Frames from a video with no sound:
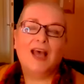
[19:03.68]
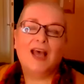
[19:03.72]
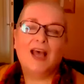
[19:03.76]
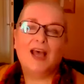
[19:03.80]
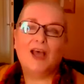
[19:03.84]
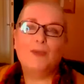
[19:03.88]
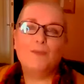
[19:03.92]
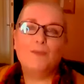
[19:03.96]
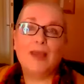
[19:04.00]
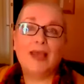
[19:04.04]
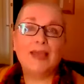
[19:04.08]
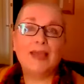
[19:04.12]

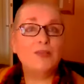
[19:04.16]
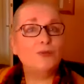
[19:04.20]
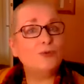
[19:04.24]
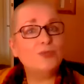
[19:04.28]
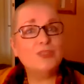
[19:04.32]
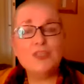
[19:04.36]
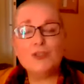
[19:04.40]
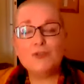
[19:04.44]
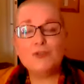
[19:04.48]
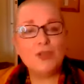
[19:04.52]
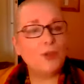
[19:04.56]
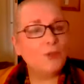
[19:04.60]
And
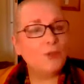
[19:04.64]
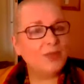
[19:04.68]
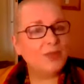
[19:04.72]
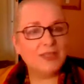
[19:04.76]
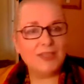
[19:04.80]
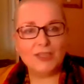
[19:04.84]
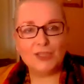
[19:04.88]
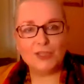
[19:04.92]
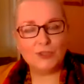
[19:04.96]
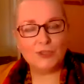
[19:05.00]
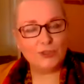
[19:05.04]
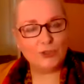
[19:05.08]
also knowing
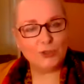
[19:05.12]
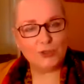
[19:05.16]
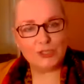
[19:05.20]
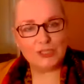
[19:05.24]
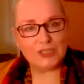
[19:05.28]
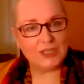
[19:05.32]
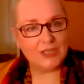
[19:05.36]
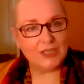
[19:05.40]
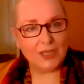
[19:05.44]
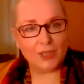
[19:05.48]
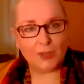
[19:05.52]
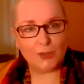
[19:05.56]
that you're
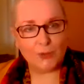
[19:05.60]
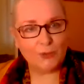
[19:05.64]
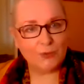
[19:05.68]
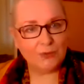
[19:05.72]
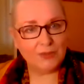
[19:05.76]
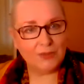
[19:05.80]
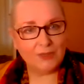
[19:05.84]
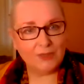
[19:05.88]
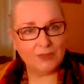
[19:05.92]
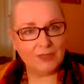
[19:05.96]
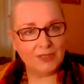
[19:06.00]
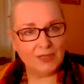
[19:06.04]
not alone,
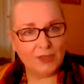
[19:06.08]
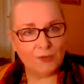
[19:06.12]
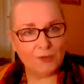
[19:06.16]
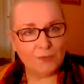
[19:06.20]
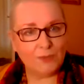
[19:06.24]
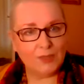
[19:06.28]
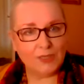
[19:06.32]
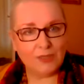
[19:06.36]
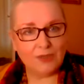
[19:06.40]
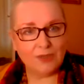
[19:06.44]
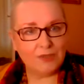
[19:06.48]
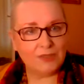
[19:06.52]
you know,
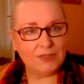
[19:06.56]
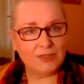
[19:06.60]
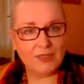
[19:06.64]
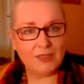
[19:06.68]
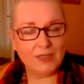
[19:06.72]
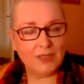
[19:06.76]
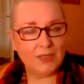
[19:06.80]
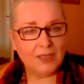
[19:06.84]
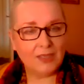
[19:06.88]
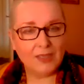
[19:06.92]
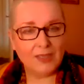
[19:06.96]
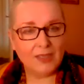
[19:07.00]
because
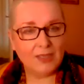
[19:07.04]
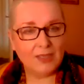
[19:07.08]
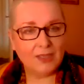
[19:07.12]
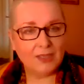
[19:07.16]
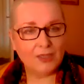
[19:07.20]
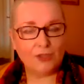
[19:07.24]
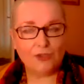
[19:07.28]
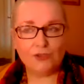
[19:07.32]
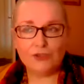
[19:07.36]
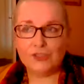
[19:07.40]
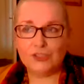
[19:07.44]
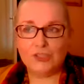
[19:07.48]

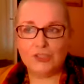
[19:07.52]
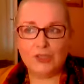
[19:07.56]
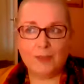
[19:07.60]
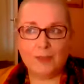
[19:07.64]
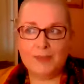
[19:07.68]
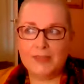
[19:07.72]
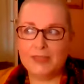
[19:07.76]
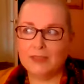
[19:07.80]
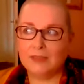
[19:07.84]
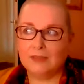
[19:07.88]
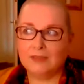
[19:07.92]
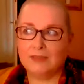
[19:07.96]
gosh, I
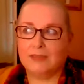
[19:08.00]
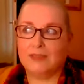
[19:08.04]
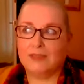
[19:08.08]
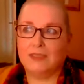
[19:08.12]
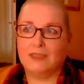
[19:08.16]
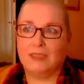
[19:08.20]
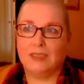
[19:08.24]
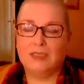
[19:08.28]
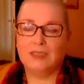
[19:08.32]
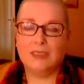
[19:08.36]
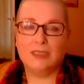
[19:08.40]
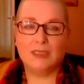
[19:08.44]
mean, the
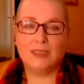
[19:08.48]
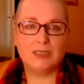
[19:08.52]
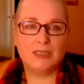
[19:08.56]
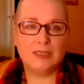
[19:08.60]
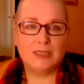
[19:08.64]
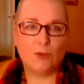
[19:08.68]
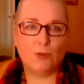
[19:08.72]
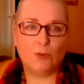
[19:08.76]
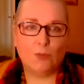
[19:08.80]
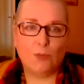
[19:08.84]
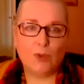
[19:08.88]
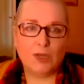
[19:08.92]
statistics
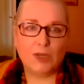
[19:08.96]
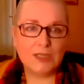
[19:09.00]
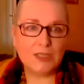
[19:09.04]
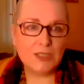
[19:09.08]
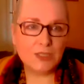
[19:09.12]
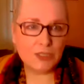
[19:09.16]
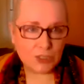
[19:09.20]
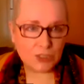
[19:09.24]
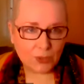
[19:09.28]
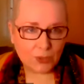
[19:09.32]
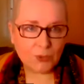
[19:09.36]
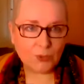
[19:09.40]
now are 1
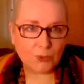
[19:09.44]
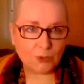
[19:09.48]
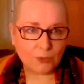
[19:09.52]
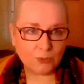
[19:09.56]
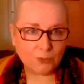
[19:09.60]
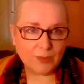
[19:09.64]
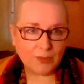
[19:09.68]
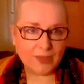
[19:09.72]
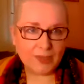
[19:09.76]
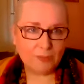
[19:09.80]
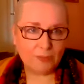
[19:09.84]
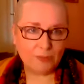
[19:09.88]
in 2
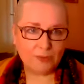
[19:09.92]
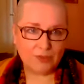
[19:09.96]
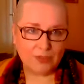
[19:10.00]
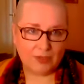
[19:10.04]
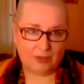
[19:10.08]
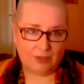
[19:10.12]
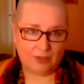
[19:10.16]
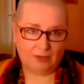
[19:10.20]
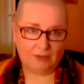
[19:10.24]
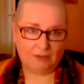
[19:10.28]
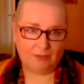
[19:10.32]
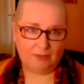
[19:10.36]
people
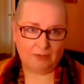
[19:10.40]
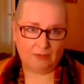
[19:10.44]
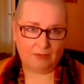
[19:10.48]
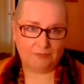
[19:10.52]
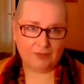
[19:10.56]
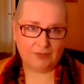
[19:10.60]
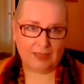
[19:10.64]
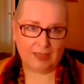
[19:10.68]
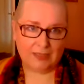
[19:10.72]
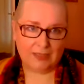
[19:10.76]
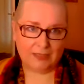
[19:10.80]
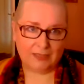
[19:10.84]
that
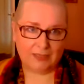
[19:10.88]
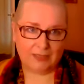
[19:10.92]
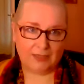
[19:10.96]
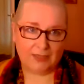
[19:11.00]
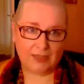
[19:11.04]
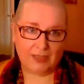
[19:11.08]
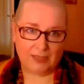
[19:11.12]
have cancer.